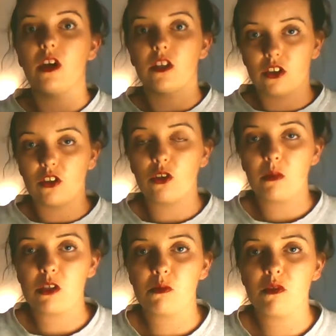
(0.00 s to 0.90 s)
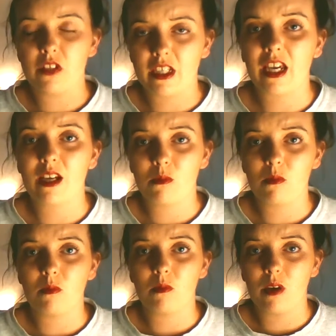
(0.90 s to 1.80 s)
The new major movie that
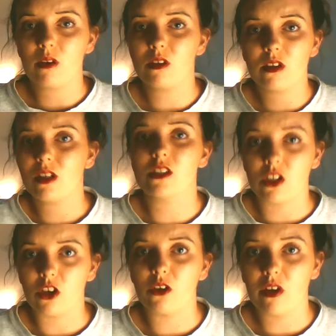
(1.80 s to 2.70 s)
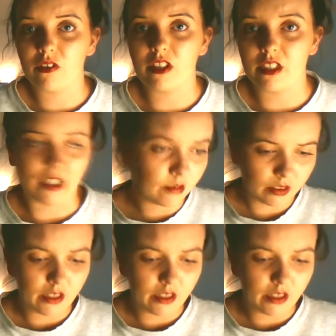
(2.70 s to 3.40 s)
came years ago, I think now.